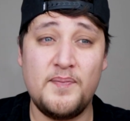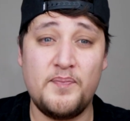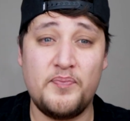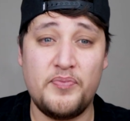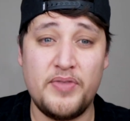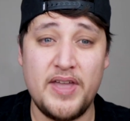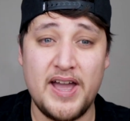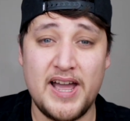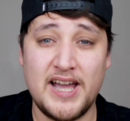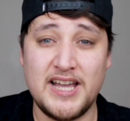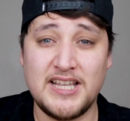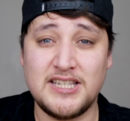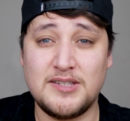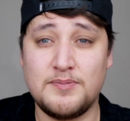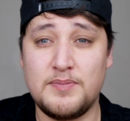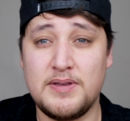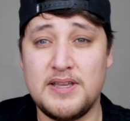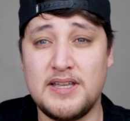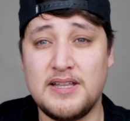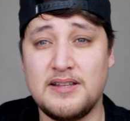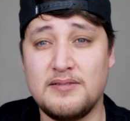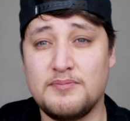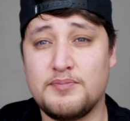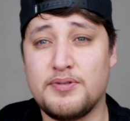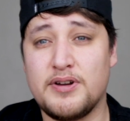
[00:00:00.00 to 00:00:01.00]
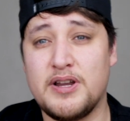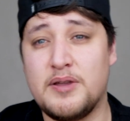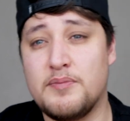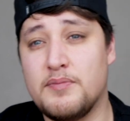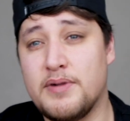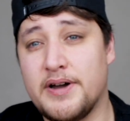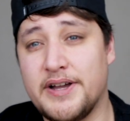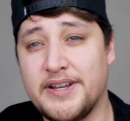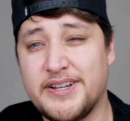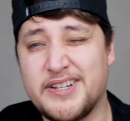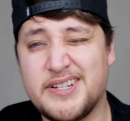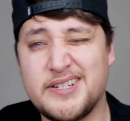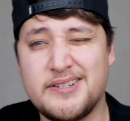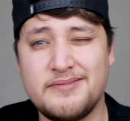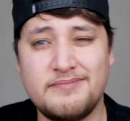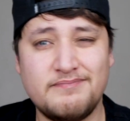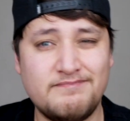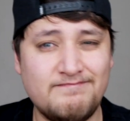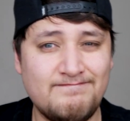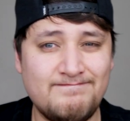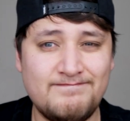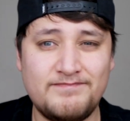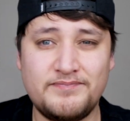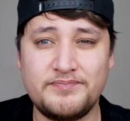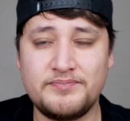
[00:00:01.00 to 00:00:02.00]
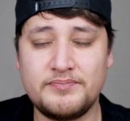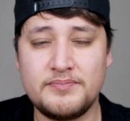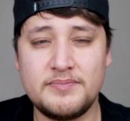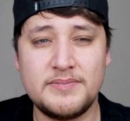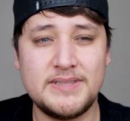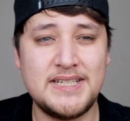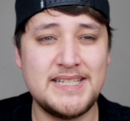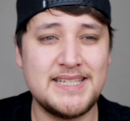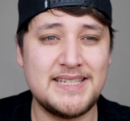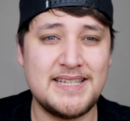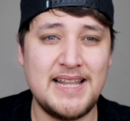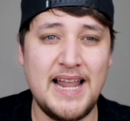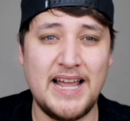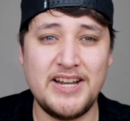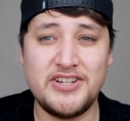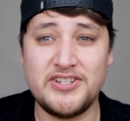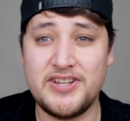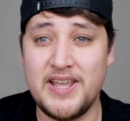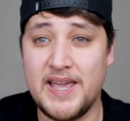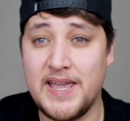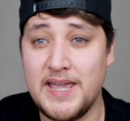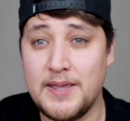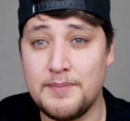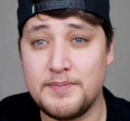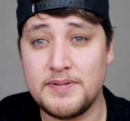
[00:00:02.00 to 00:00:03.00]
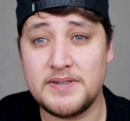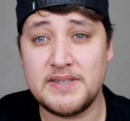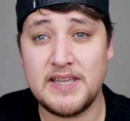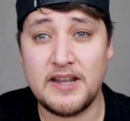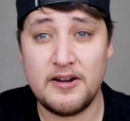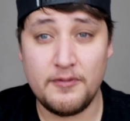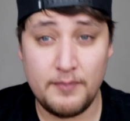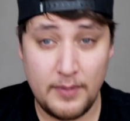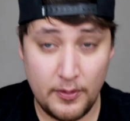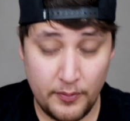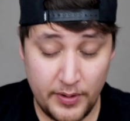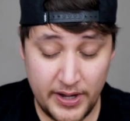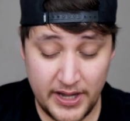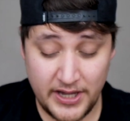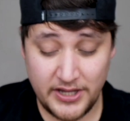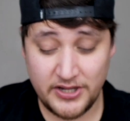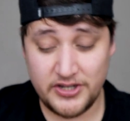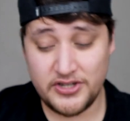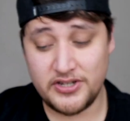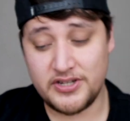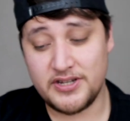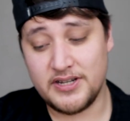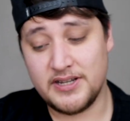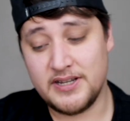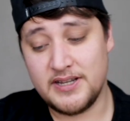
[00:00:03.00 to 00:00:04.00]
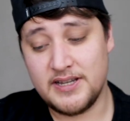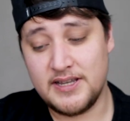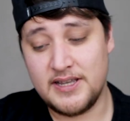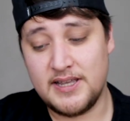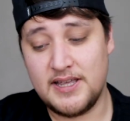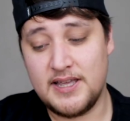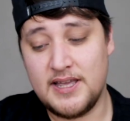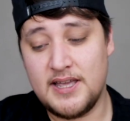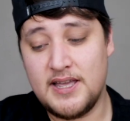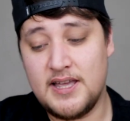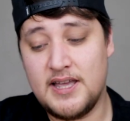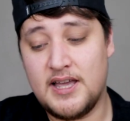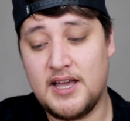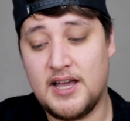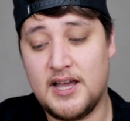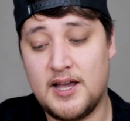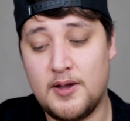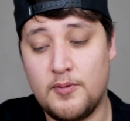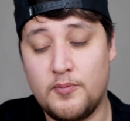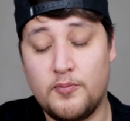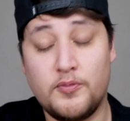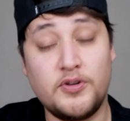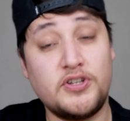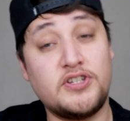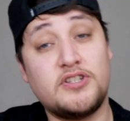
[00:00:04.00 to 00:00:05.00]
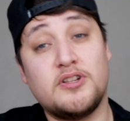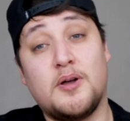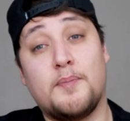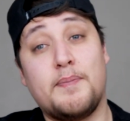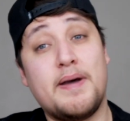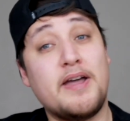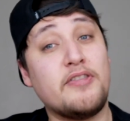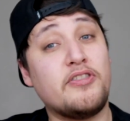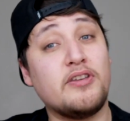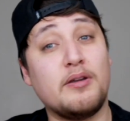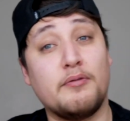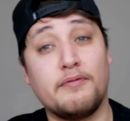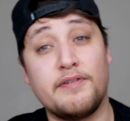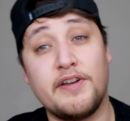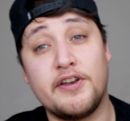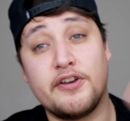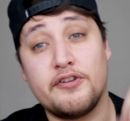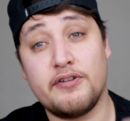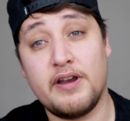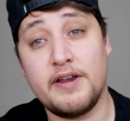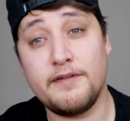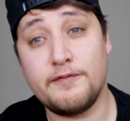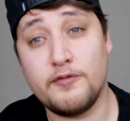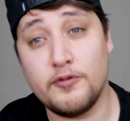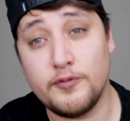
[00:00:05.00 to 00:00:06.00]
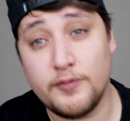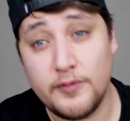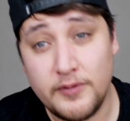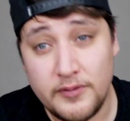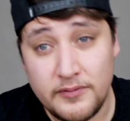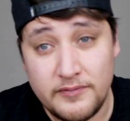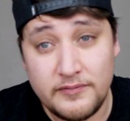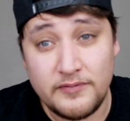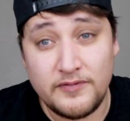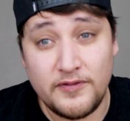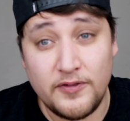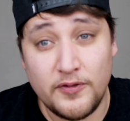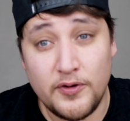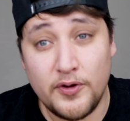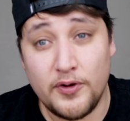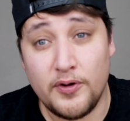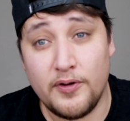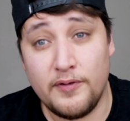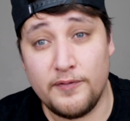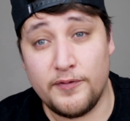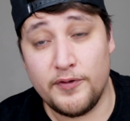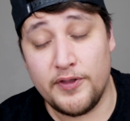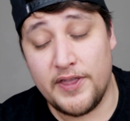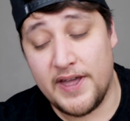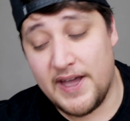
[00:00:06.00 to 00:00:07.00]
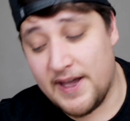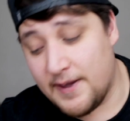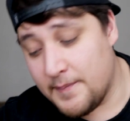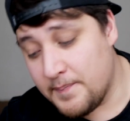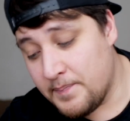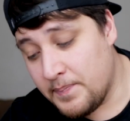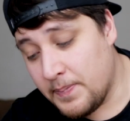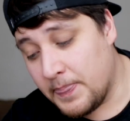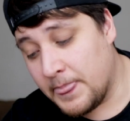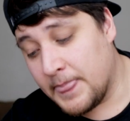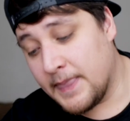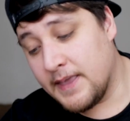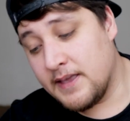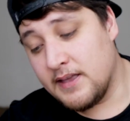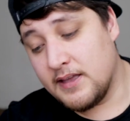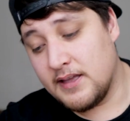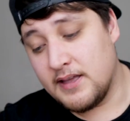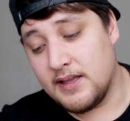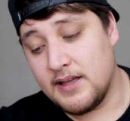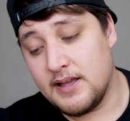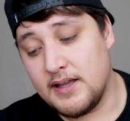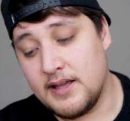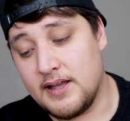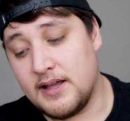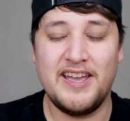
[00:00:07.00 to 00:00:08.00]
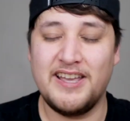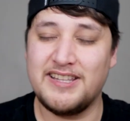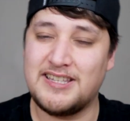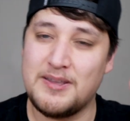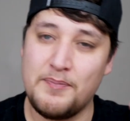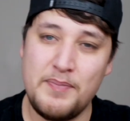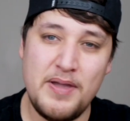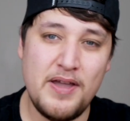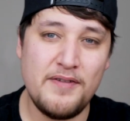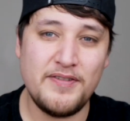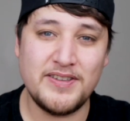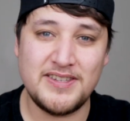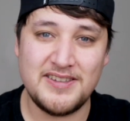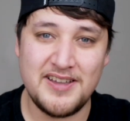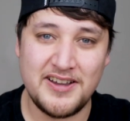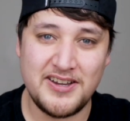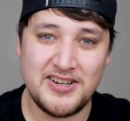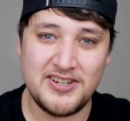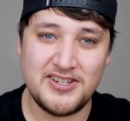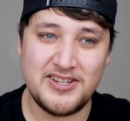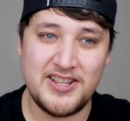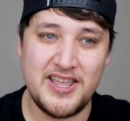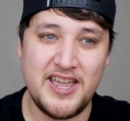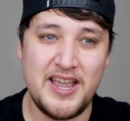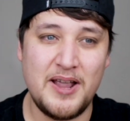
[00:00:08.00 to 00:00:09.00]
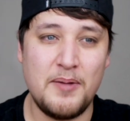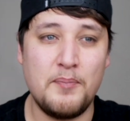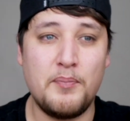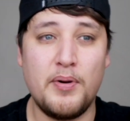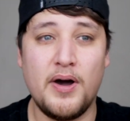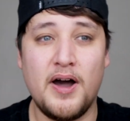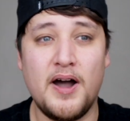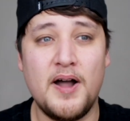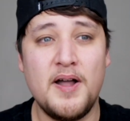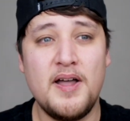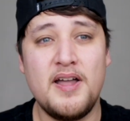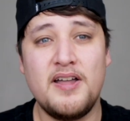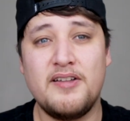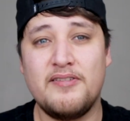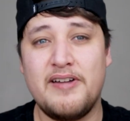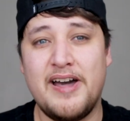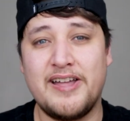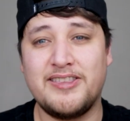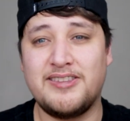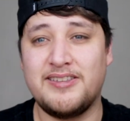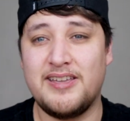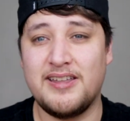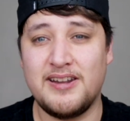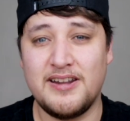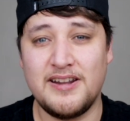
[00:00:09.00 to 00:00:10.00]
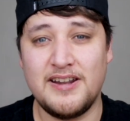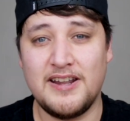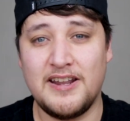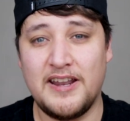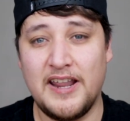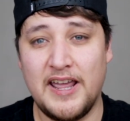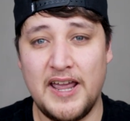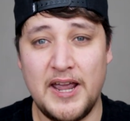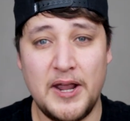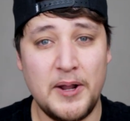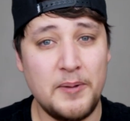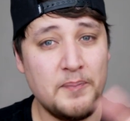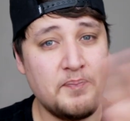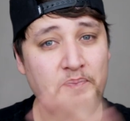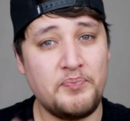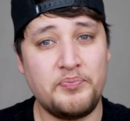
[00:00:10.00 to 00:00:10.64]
that has been pretty much slashed to 8% of my wage, which is not a bad thing. I'm very grateful for that. It's a bit of a suckish thing, but at the end of the day,